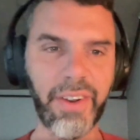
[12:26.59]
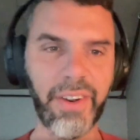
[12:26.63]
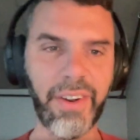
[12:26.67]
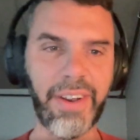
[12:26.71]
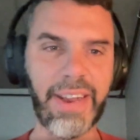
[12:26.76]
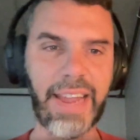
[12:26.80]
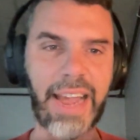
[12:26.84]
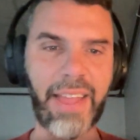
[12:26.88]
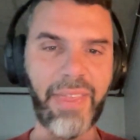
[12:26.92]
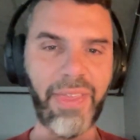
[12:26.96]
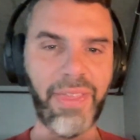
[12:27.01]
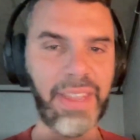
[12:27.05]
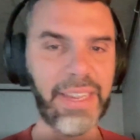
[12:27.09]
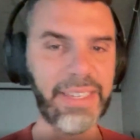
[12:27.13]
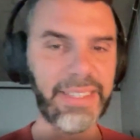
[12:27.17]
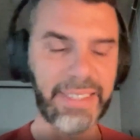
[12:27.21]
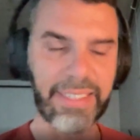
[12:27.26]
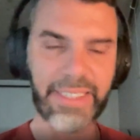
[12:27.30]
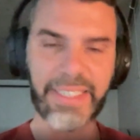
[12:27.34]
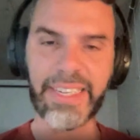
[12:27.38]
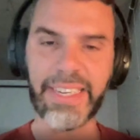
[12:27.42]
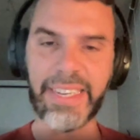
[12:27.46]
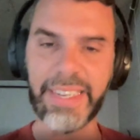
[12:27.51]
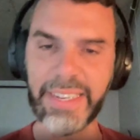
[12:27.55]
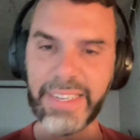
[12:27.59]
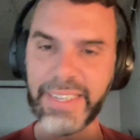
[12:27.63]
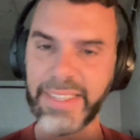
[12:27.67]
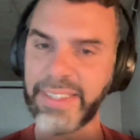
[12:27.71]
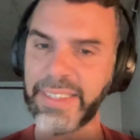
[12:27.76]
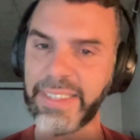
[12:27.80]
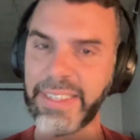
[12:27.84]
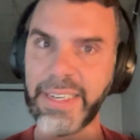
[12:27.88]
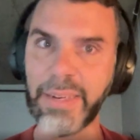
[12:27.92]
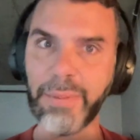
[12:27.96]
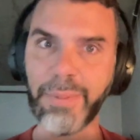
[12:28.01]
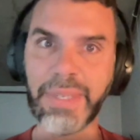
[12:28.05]
that they see
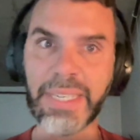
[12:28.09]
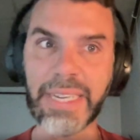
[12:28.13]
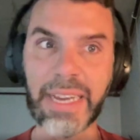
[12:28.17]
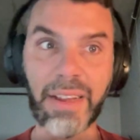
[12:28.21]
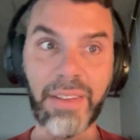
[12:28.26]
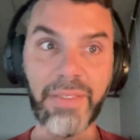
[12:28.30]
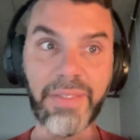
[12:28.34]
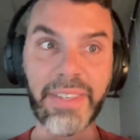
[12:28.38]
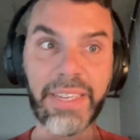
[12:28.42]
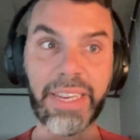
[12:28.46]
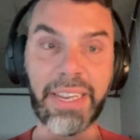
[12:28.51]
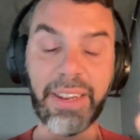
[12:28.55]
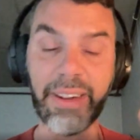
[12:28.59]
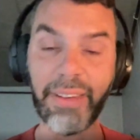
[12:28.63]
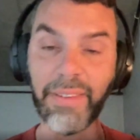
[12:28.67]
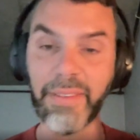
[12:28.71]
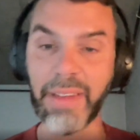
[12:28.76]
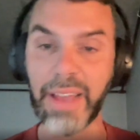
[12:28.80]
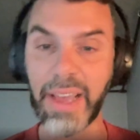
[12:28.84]
themselves in